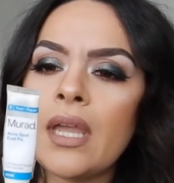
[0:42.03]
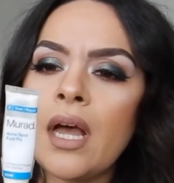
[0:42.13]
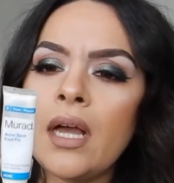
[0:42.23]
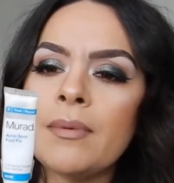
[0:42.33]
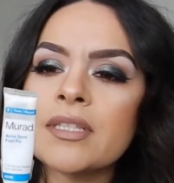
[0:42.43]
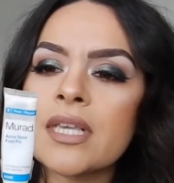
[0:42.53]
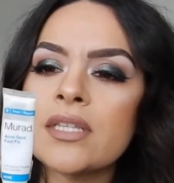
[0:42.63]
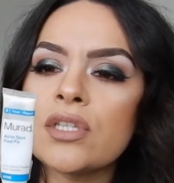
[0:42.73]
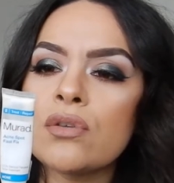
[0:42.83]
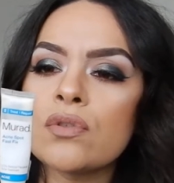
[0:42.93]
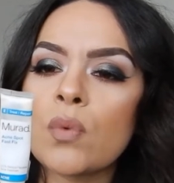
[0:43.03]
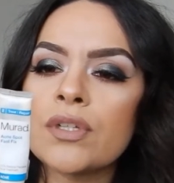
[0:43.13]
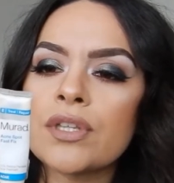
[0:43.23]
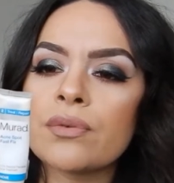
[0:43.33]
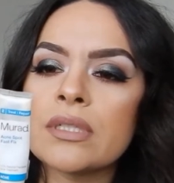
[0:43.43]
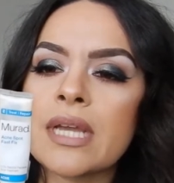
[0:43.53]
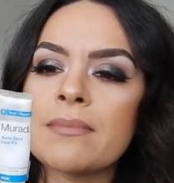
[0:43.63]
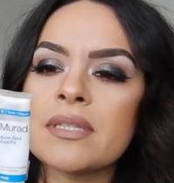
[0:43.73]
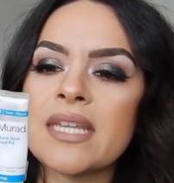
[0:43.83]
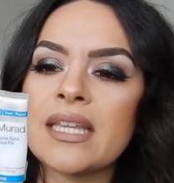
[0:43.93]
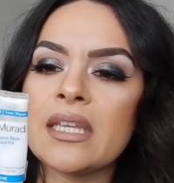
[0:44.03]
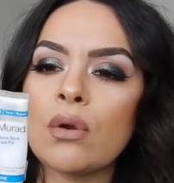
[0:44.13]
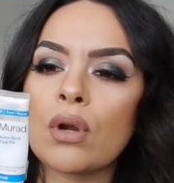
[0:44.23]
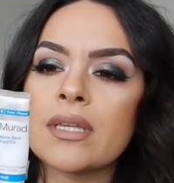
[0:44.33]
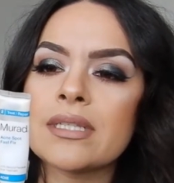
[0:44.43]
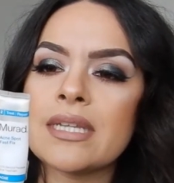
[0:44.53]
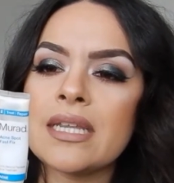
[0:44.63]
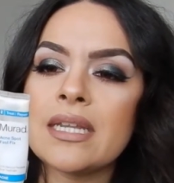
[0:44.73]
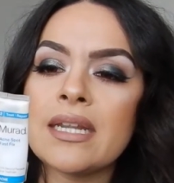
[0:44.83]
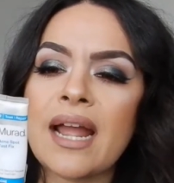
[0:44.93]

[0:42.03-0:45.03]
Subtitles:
It says use 1 to 3 times daily or as needed.